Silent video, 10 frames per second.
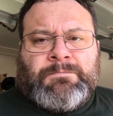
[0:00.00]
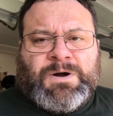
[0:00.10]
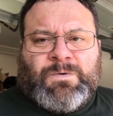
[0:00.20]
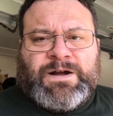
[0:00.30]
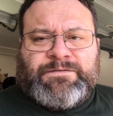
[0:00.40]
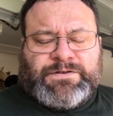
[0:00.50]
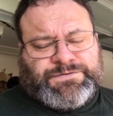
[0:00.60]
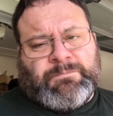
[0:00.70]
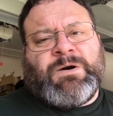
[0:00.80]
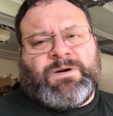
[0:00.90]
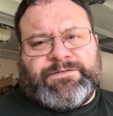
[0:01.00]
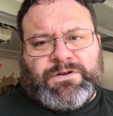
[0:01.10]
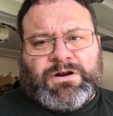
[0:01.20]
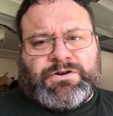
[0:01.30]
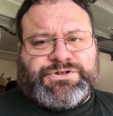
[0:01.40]
it's my wife's
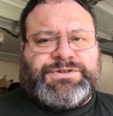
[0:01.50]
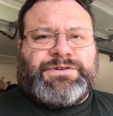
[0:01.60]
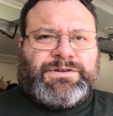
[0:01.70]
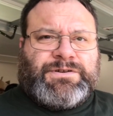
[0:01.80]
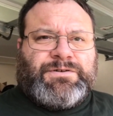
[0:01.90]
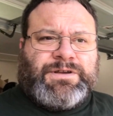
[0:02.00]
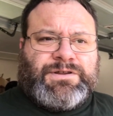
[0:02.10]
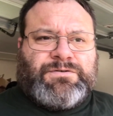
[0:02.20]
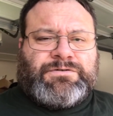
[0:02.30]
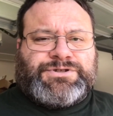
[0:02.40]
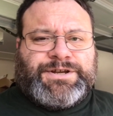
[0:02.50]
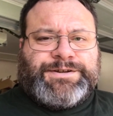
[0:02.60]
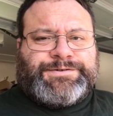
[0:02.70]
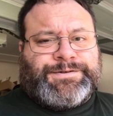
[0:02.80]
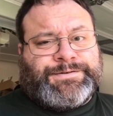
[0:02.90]
car. She took it to go get the oil
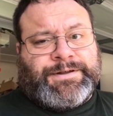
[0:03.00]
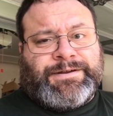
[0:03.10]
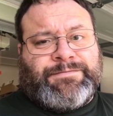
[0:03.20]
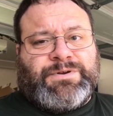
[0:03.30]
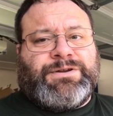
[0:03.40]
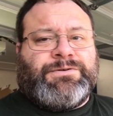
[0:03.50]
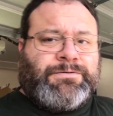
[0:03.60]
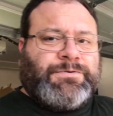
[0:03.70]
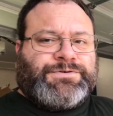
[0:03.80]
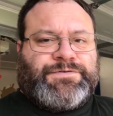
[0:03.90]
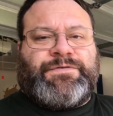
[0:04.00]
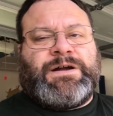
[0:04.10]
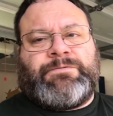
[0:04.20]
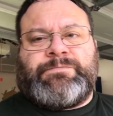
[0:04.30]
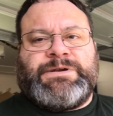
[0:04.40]
change instead of having me do it, which is
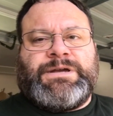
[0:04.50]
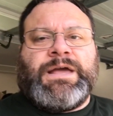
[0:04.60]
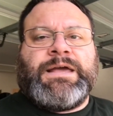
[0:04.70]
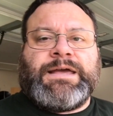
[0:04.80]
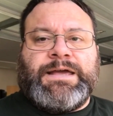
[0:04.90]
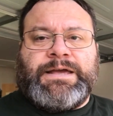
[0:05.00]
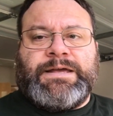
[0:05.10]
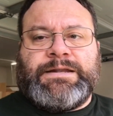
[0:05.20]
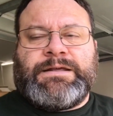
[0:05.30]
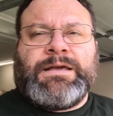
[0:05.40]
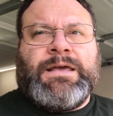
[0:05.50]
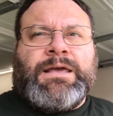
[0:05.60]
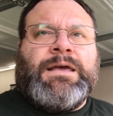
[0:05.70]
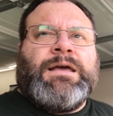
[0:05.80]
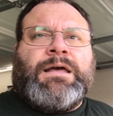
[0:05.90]
fine with me. And
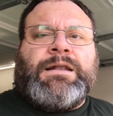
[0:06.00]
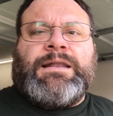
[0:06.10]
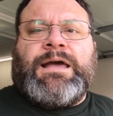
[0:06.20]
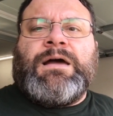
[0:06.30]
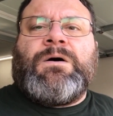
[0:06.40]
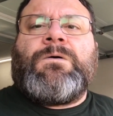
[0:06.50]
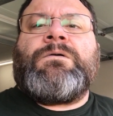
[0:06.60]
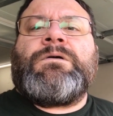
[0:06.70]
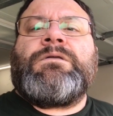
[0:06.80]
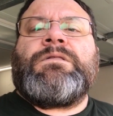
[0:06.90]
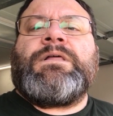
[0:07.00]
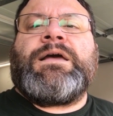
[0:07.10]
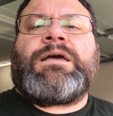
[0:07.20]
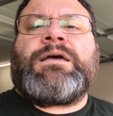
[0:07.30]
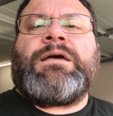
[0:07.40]
now,
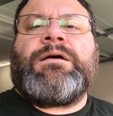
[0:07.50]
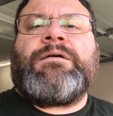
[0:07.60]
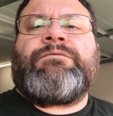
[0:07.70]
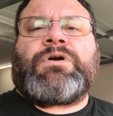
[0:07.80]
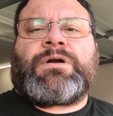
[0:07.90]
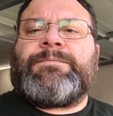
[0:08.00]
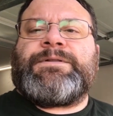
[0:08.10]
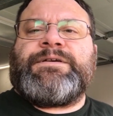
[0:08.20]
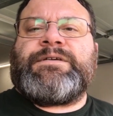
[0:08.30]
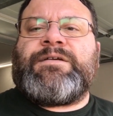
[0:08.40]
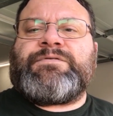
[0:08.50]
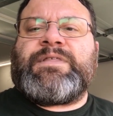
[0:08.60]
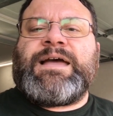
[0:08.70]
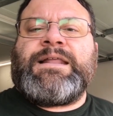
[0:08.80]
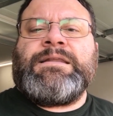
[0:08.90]
like for a couple days after
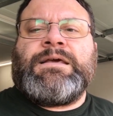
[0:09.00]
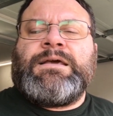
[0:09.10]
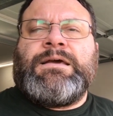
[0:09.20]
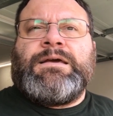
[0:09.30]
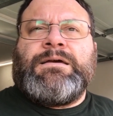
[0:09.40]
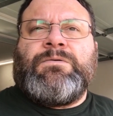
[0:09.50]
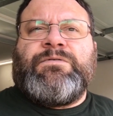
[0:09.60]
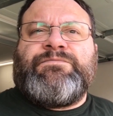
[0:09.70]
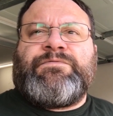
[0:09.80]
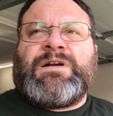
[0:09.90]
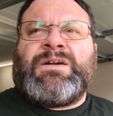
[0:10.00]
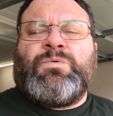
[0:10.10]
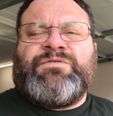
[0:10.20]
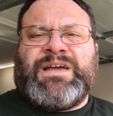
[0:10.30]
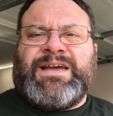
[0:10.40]
that,
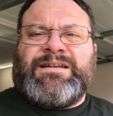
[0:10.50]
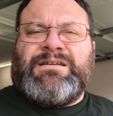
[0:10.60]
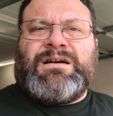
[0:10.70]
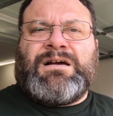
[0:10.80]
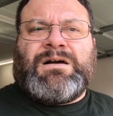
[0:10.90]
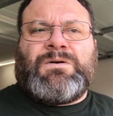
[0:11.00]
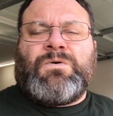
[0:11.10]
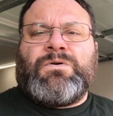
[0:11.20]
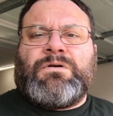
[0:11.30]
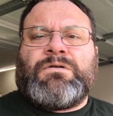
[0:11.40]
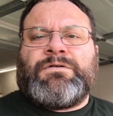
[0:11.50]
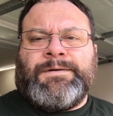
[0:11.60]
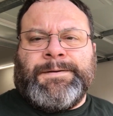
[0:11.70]
we've had oil